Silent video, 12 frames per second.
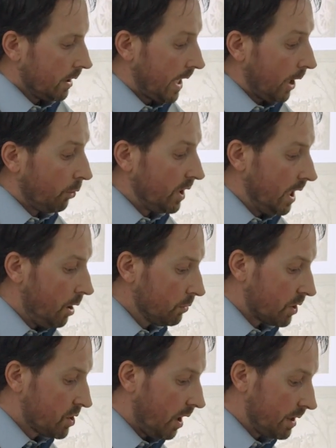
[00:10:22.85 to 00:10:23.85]
Cato the
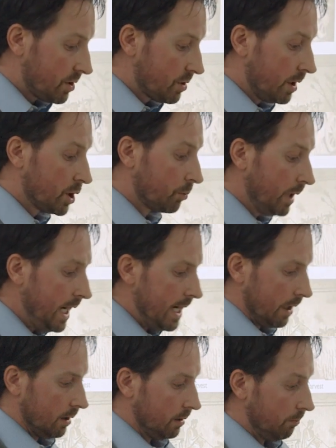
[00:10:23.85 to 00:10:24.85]
Elder taught his son to
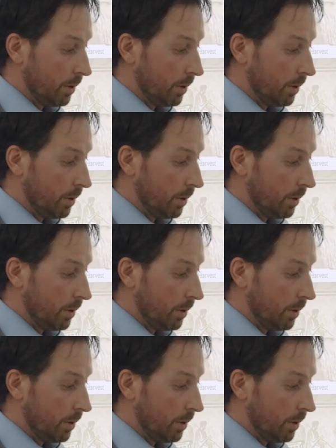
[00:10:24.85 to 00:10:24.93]
read,